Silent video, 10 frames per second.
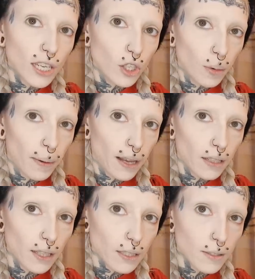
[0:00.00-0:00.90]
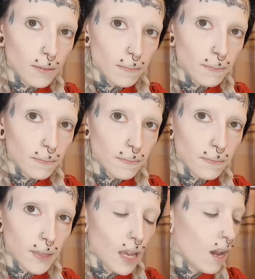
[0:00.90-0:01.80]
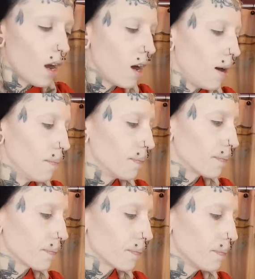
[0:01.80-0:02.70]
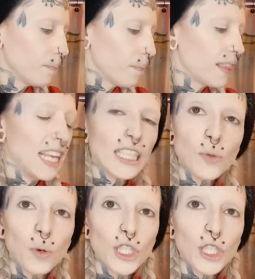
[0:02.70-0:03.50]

in your palette. Um, this